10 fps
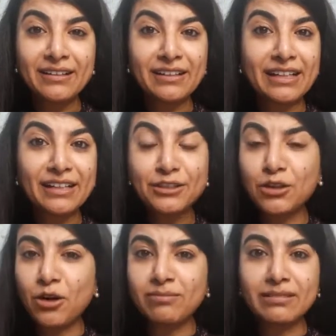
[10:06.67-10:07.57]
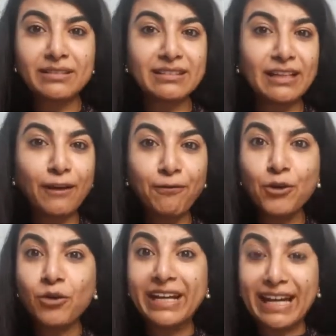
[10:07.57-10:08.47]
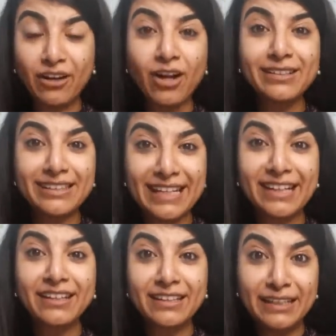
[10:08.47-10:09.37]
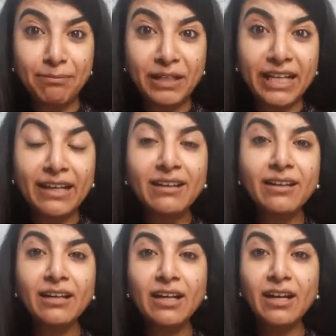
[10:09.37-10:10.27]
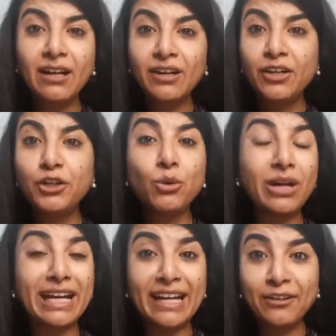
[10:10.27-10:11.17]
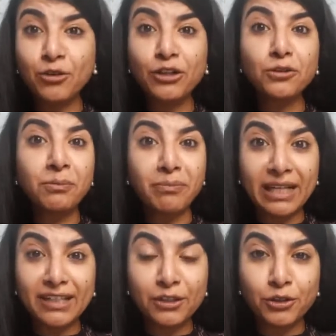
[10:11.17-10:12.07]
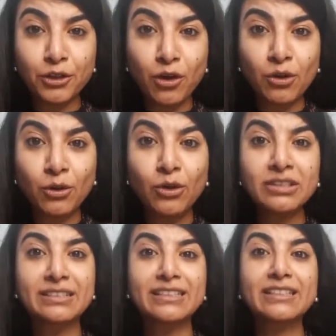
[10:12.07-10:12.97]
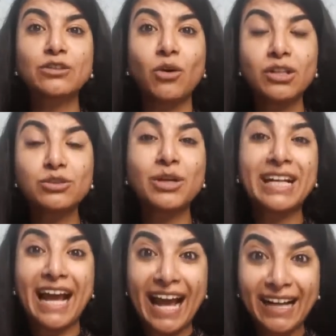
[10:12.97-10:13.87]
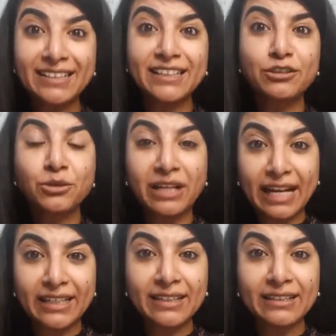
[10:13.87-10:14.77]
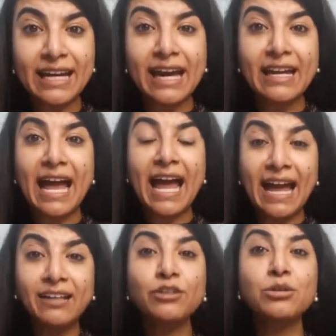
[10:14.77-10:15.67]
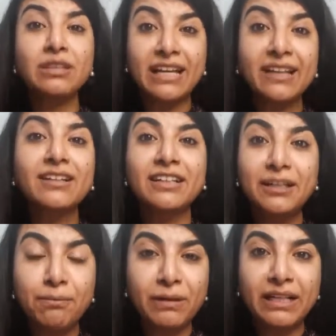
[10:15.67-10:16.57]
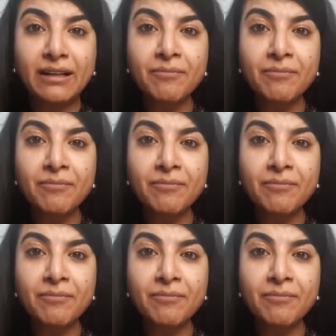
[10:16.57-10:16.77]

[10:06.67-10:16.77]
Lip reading: Okay, so if you cannot think deeply, you ain't going to make it to your goals. This is also an access to getting there and to think deeply.